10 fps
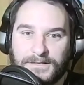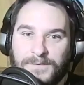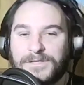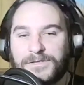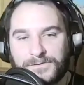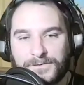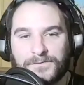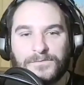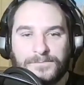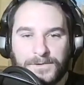I mean,
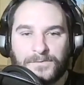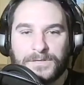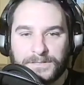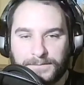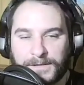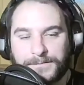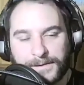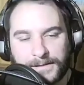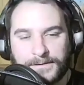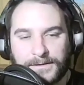there was a big
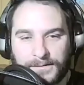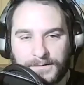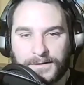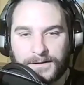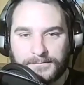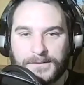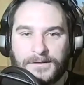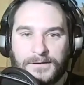play at the end of the game.